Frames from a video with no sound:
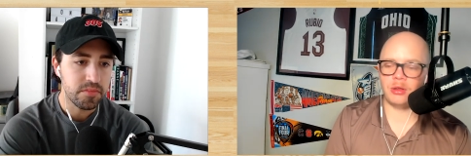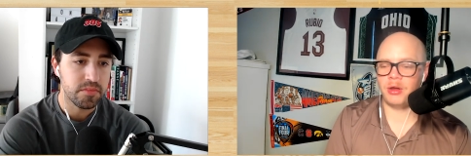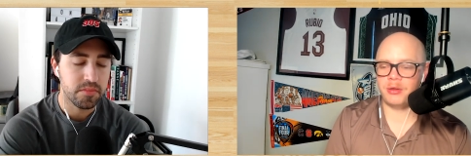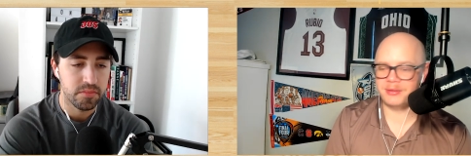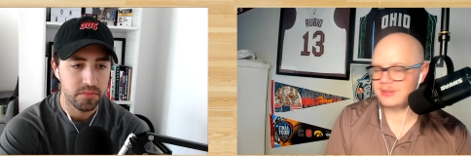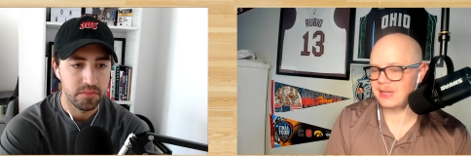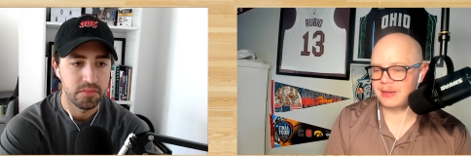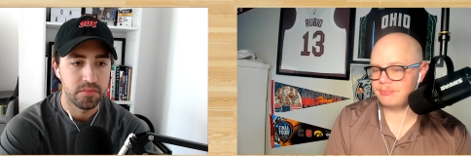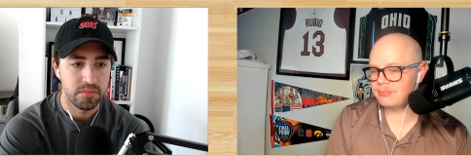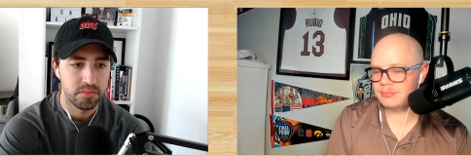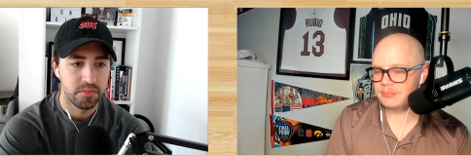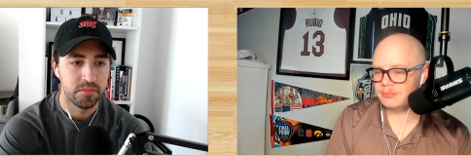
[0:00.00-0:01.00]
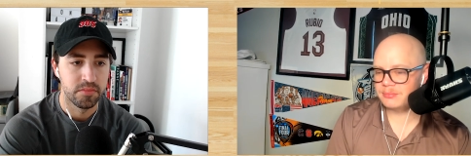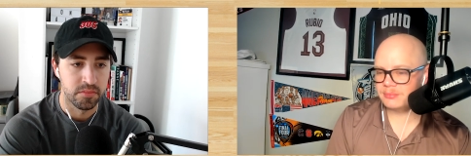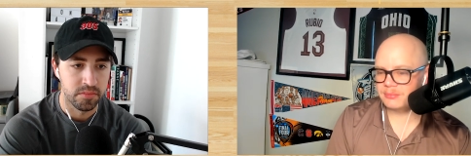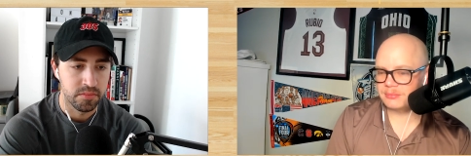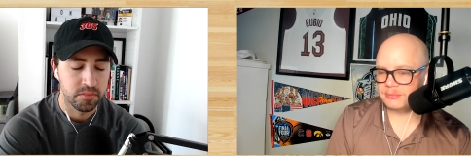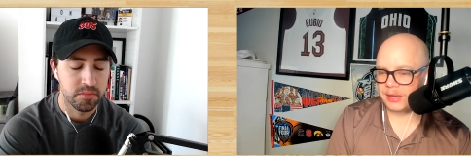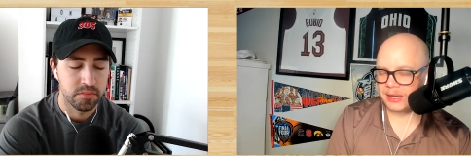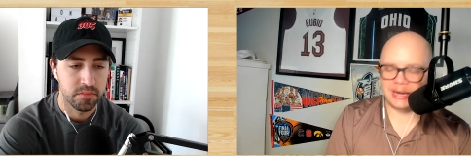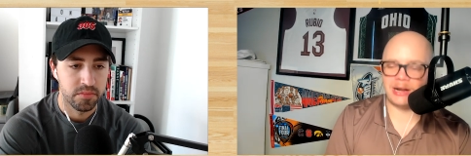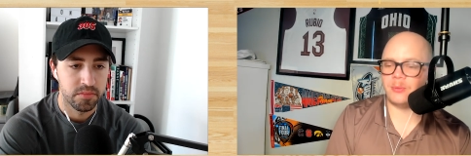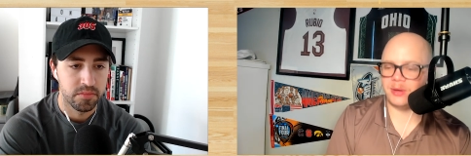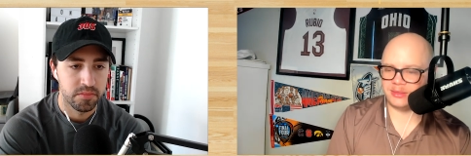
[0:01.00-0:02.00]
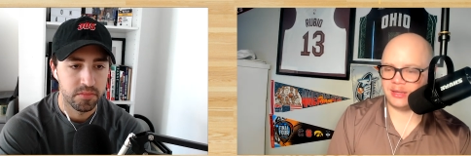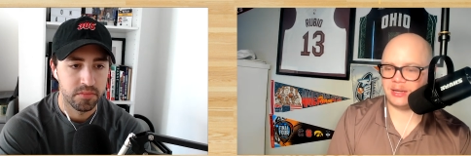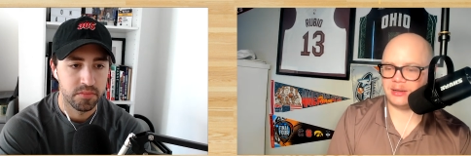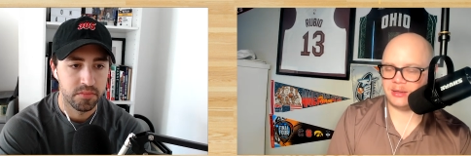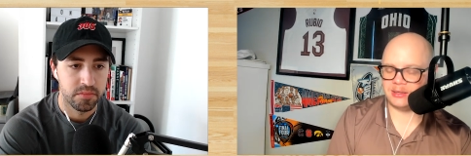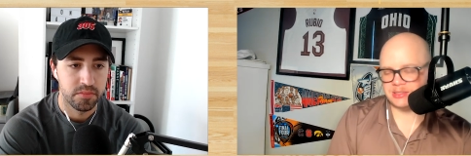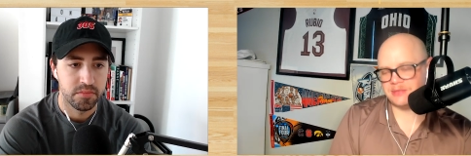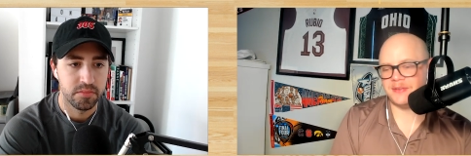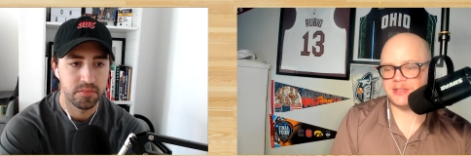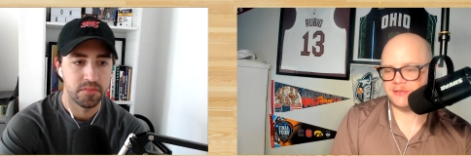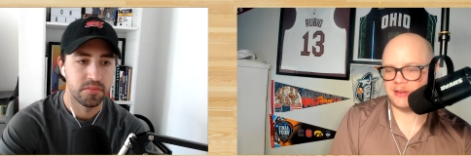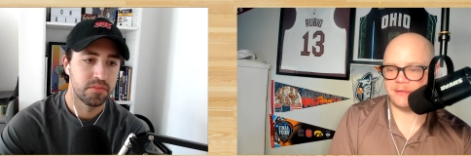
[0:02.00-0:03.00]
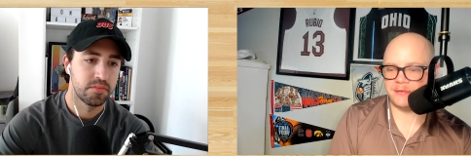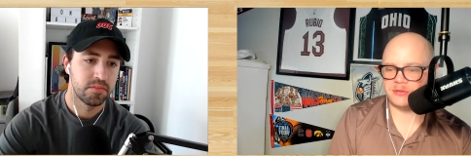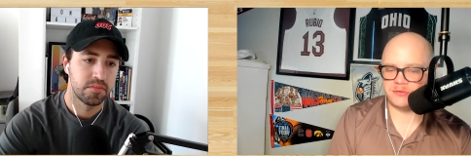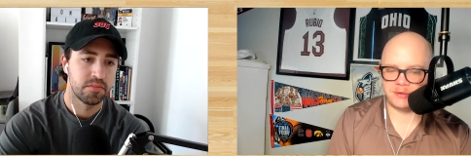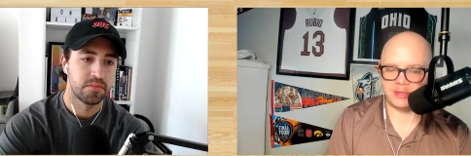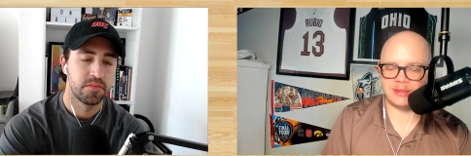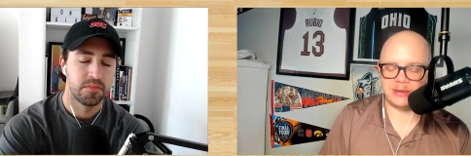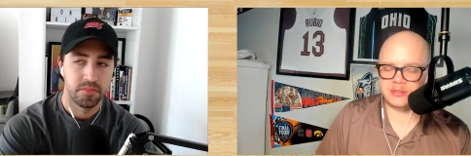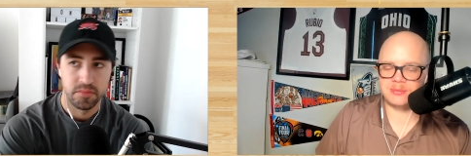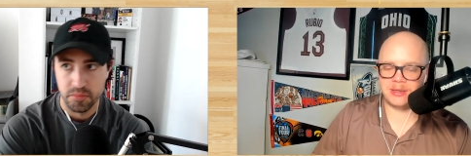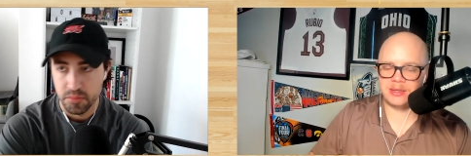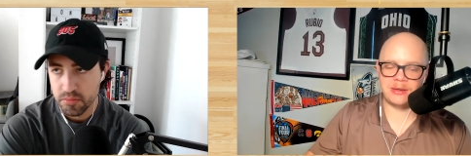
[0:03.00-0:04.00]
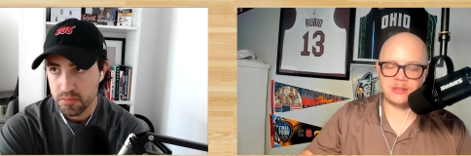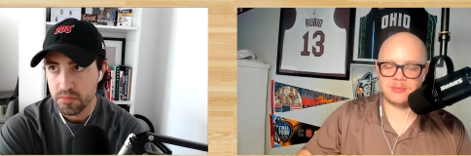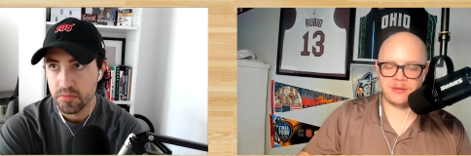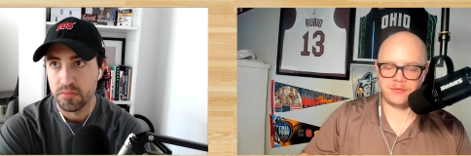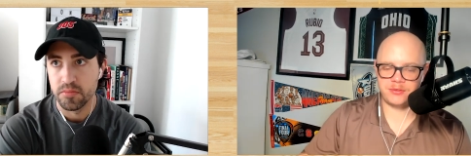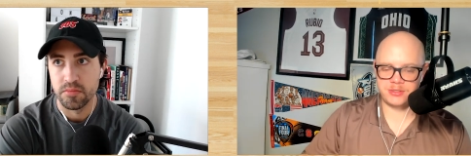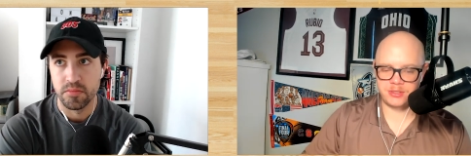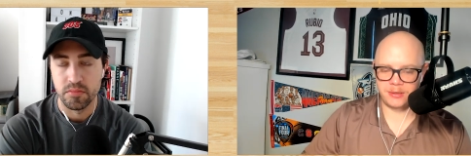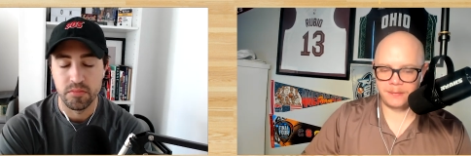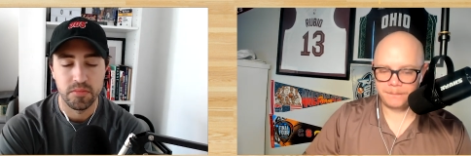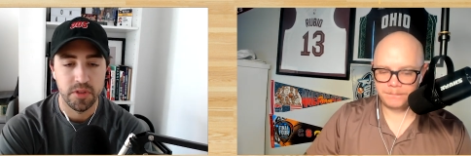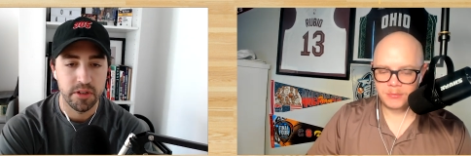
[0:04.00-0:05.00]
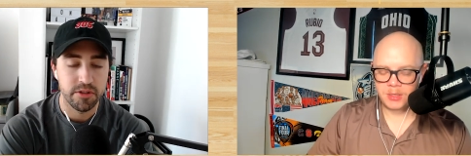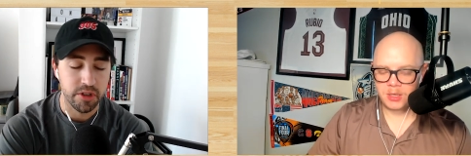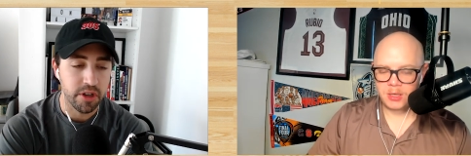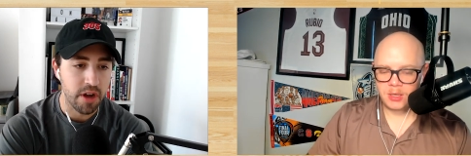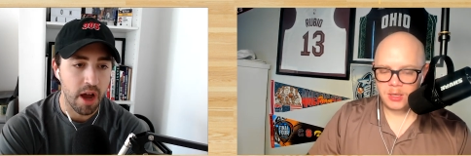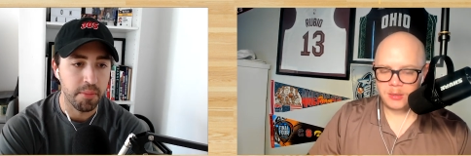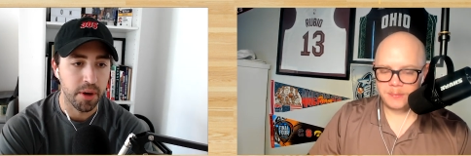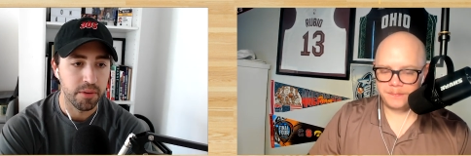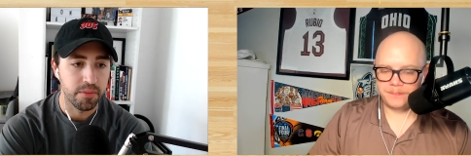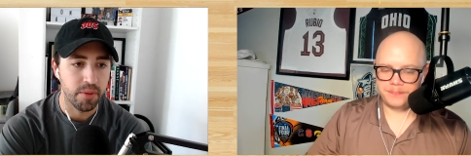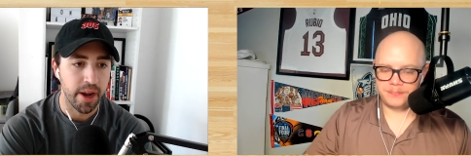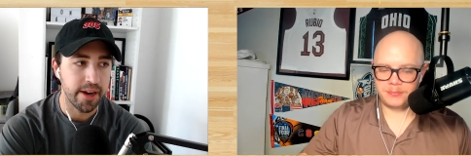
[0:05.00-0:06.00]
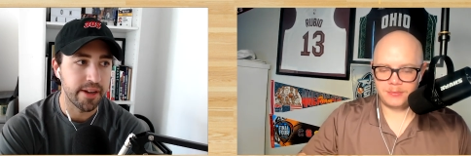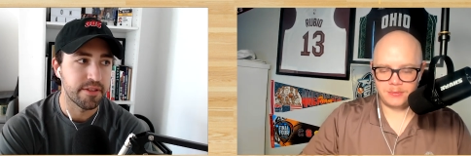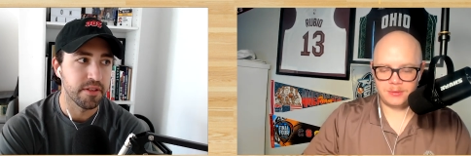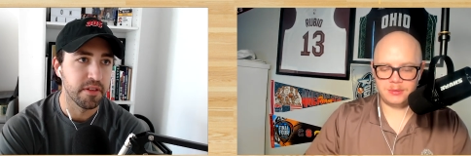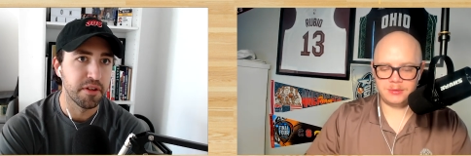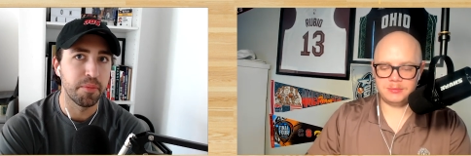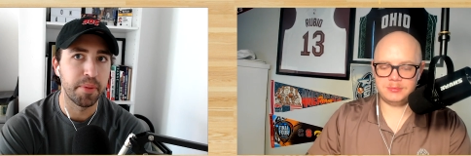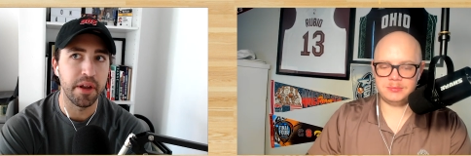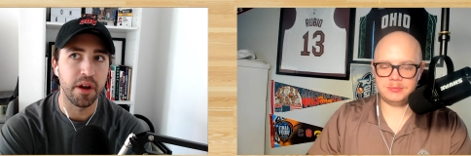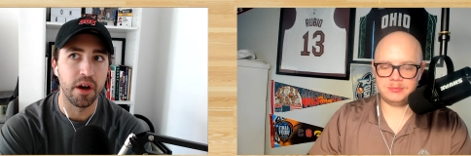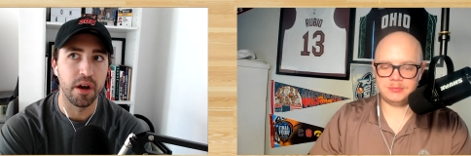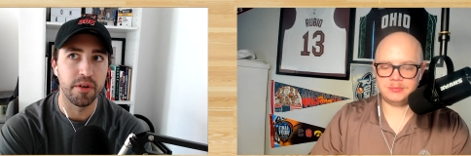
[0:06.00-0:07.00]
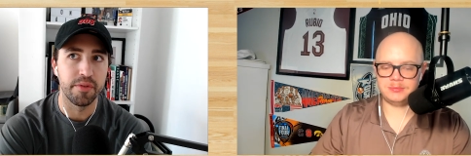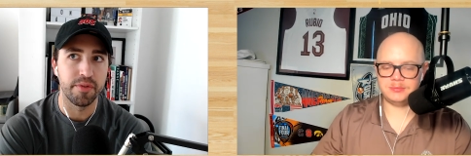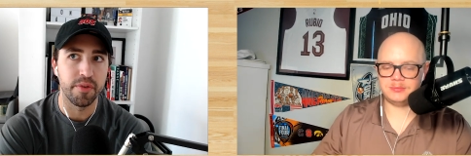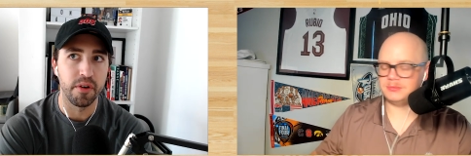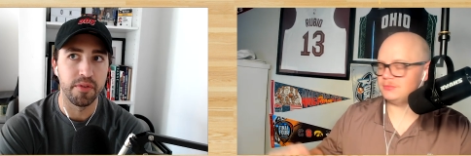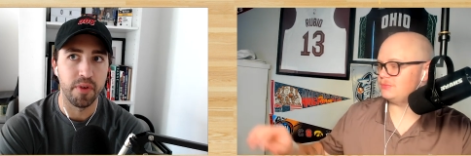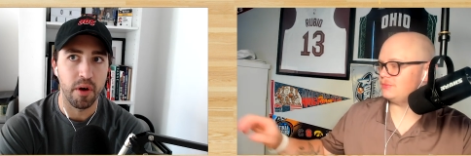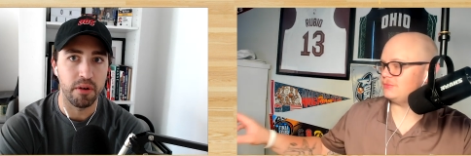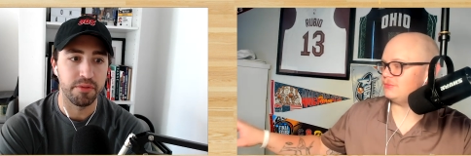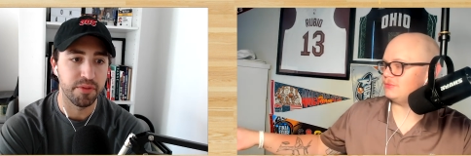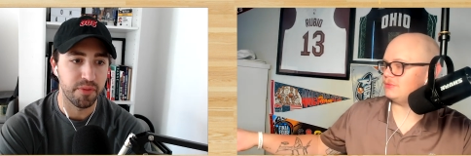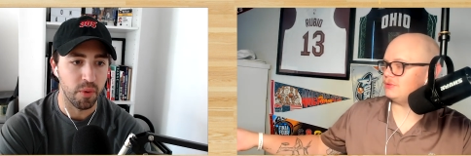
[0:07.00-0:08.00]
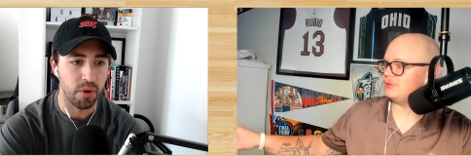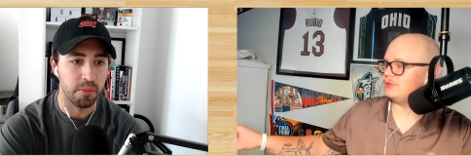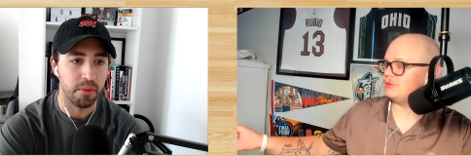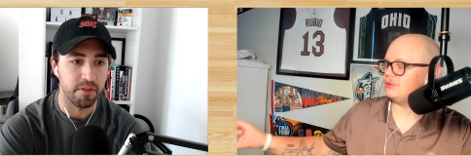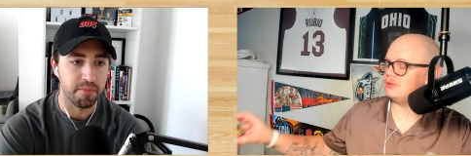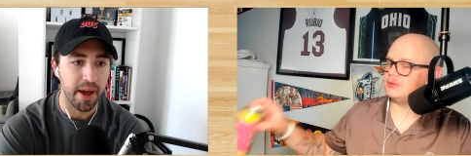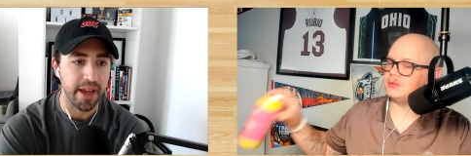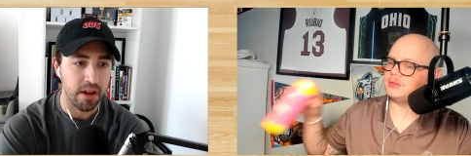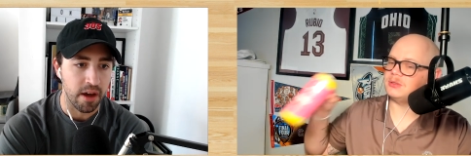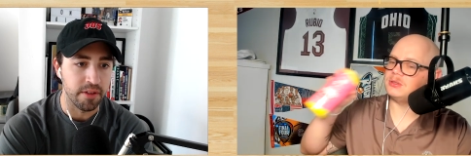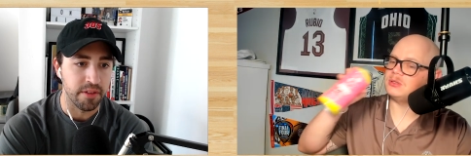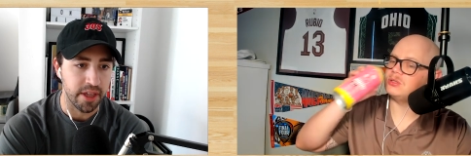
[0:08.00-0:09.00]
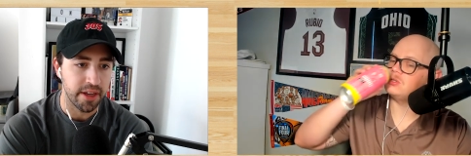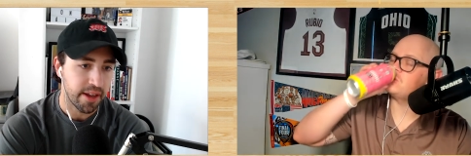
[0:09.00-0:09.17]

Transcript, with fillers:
Speaker 1: all the time. Mm-hmm. I kind of want that and defensive coverage frame. That was my that was my first thought. It's a good combo,
Speaker 2: right? It's a little bit of evolved form of Mike Conley and